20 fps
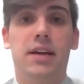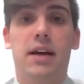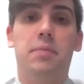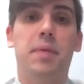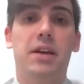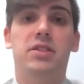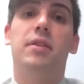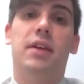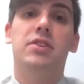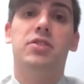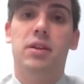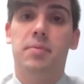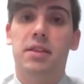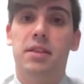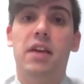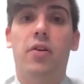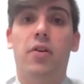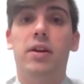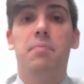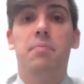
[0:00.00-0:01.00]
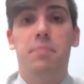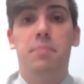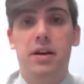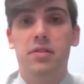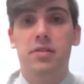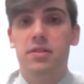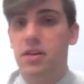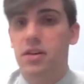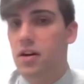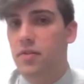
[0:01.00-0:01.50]
doctor-patient
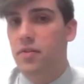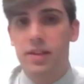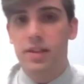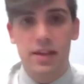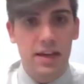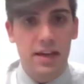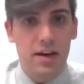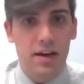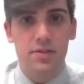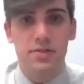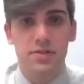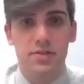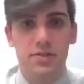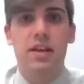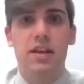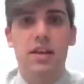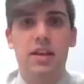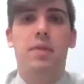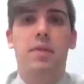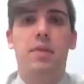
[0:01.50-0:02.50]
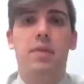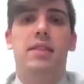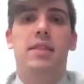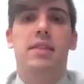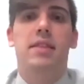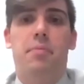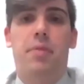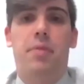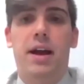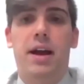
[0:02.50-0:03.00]
relationship that they've already built over the
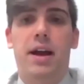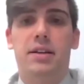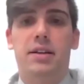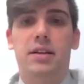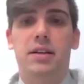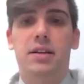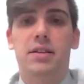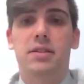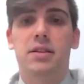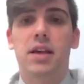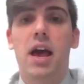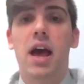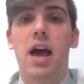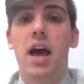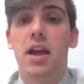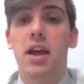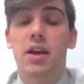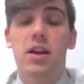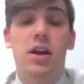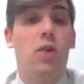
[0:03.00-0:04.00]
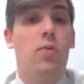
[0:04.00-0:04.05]
years that they've been in that practice,